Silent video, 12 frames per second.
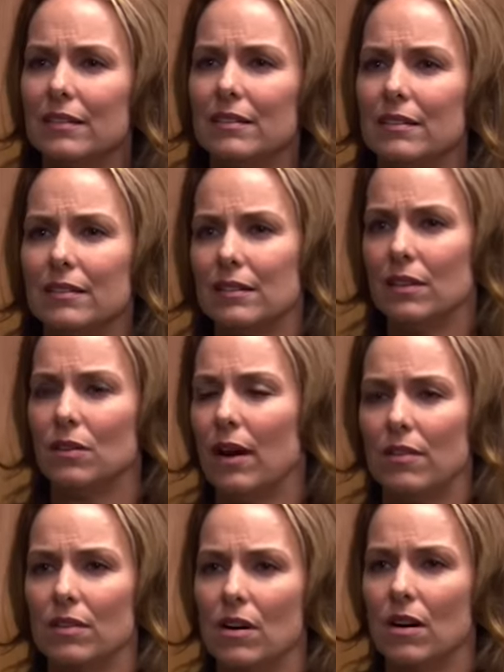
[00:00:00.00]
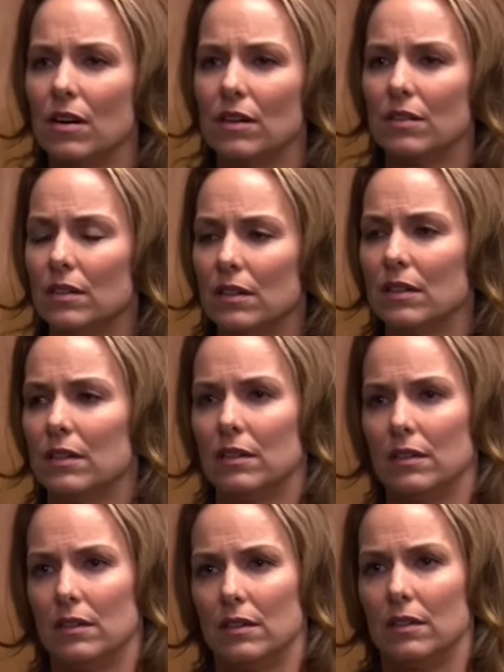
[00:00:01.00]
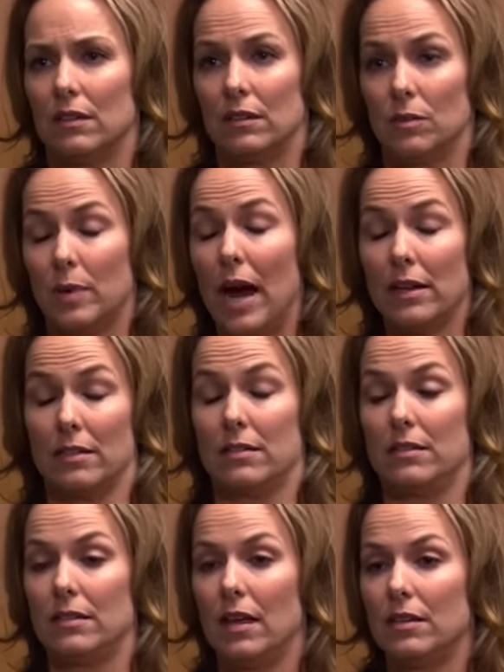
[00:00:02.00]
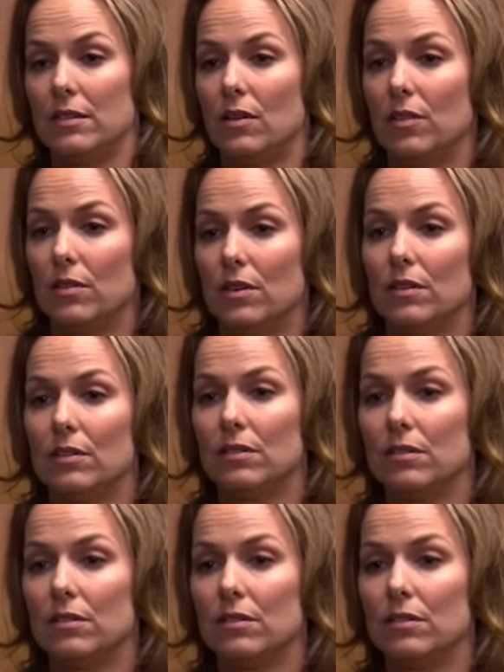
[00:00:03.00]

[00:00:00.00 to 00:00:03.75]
that you have a car? Good practice in case you ever